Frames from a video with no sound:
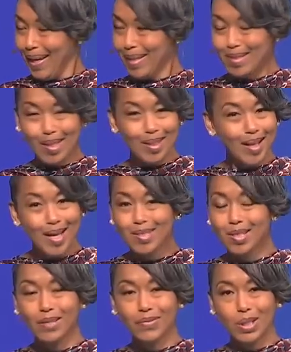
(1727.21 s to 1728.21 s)
It's the
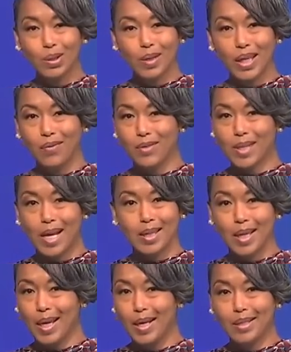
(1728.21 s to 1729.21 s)
lesser of two evils. At the
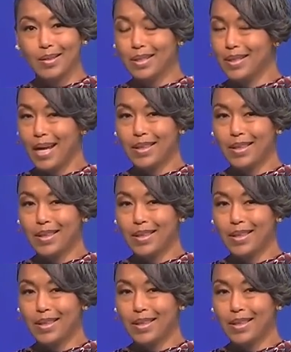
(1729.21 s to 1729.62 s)
end of the day,